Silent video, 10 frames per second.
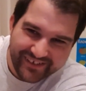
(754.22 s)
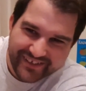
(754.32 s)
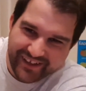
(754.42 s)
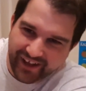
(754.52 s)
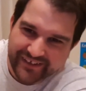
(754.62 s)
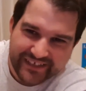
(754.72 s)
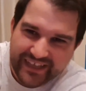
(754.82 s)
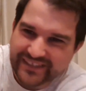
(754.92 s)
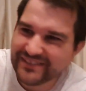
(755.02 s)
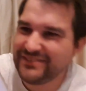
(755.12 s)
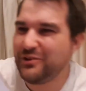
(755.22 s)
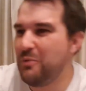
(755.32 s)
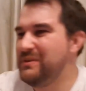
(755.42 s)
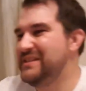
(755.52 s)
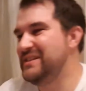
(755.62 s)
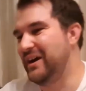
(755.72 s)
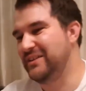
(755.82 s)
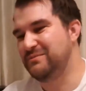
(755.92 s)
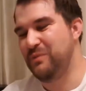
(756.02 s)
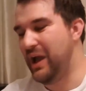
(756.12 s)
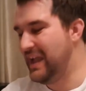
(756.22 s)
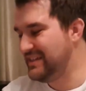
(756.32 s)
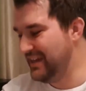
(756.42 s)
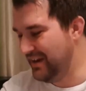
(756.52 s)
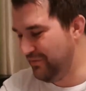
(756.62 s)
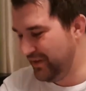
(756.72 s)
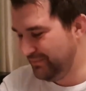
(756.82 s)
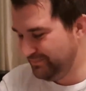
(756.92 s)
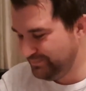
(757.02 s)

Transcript: You know, it's just a comedy touch, but actually I love it.